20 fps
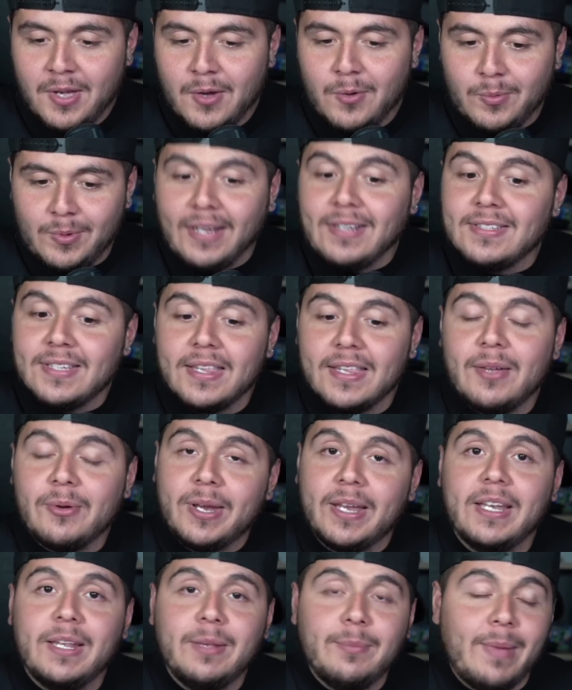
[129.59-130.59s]
When I say they were
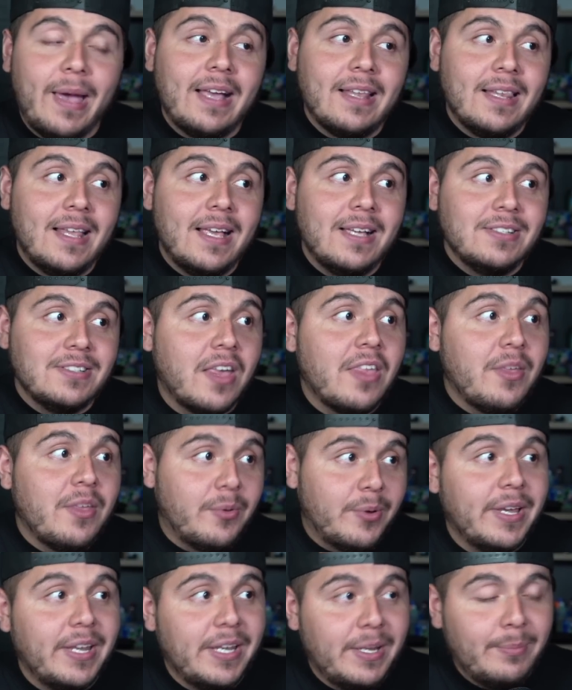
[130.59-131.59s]
getting backlash, they
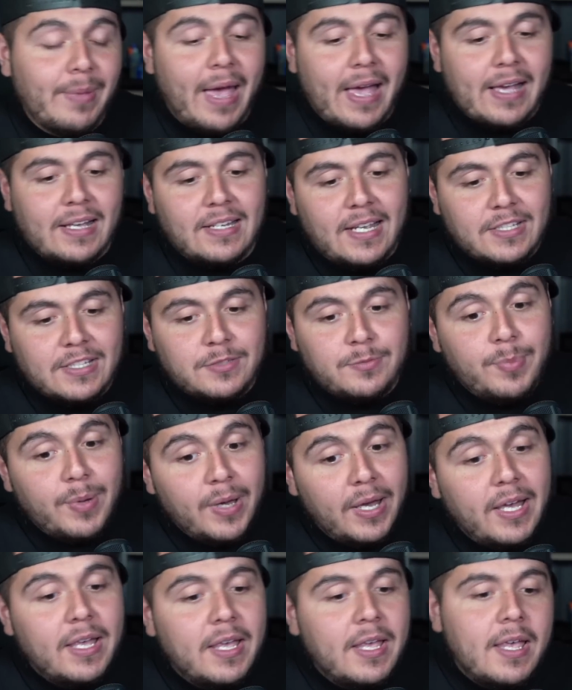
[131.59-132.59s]
were getting backlash.
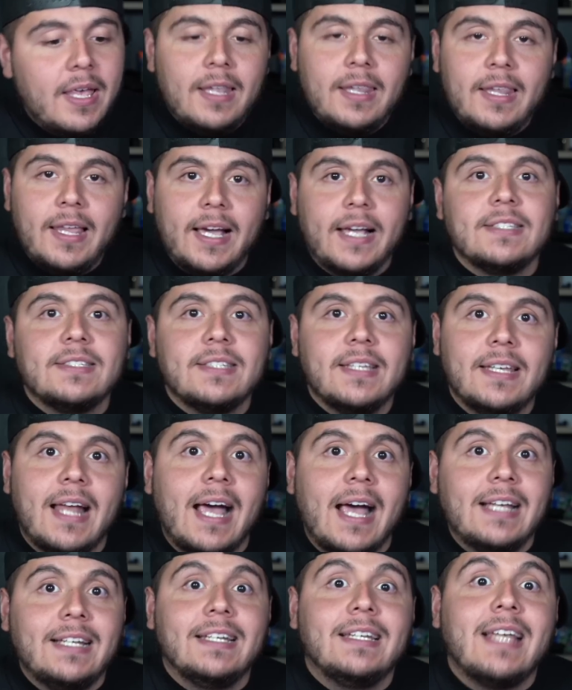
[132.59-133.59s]
But like I said,
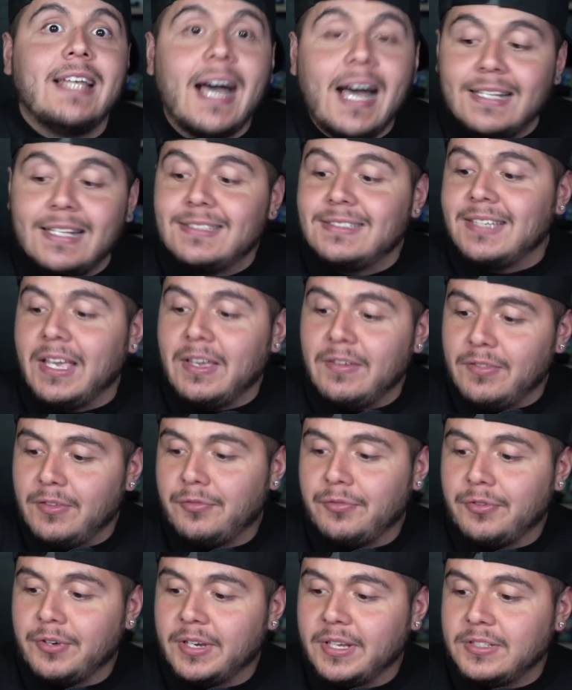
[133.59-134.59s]
I did not save the
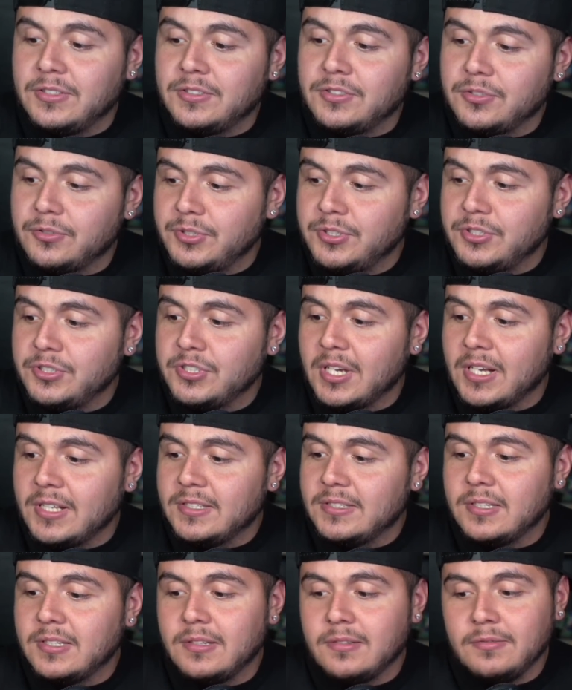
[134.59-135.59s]
freaking
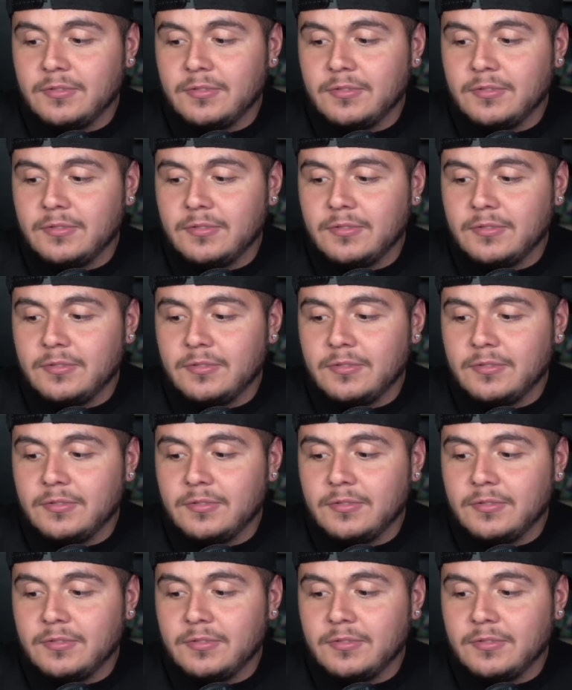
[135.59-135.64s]
screenshots.